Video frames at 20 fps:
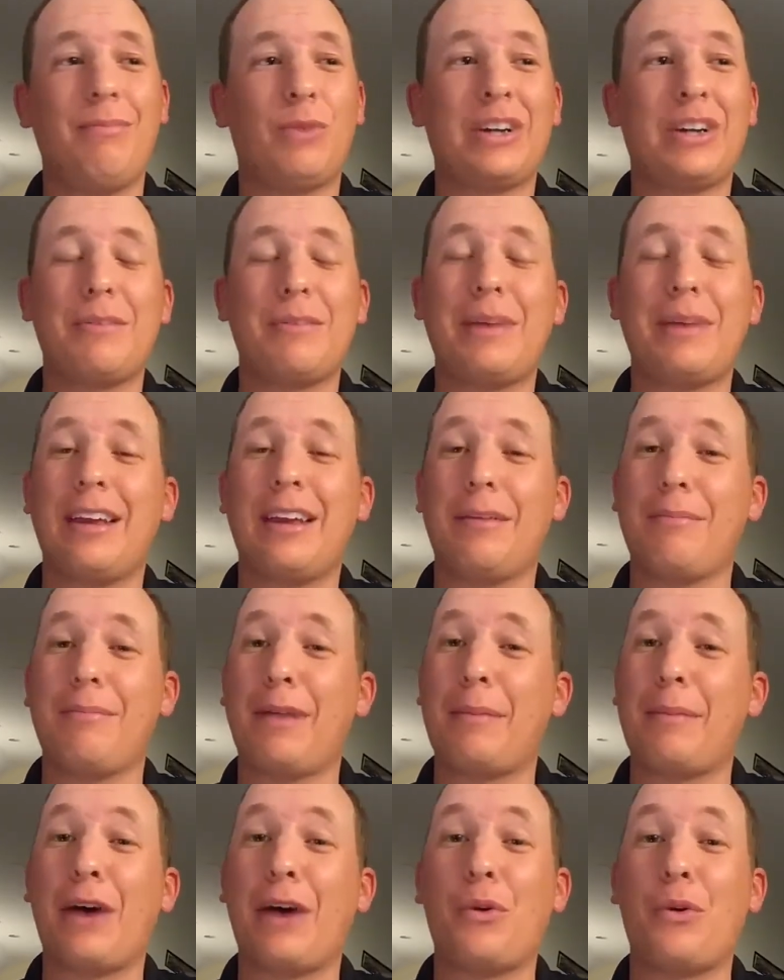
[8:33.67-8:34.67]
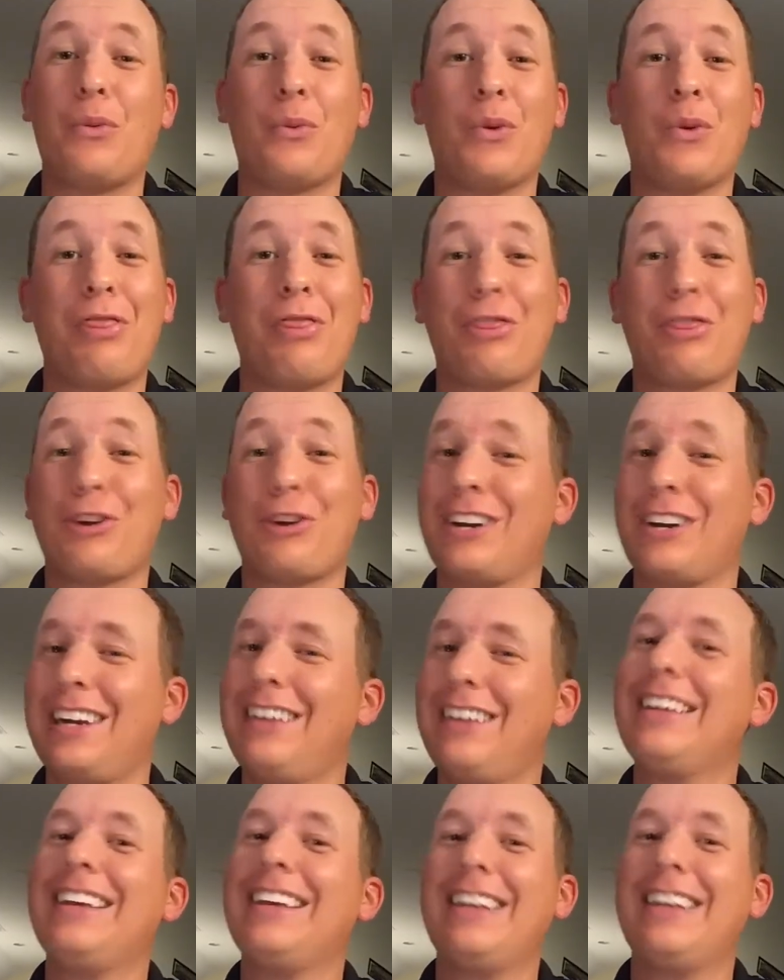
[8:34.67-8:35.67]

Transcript: went to bed at about 1:30,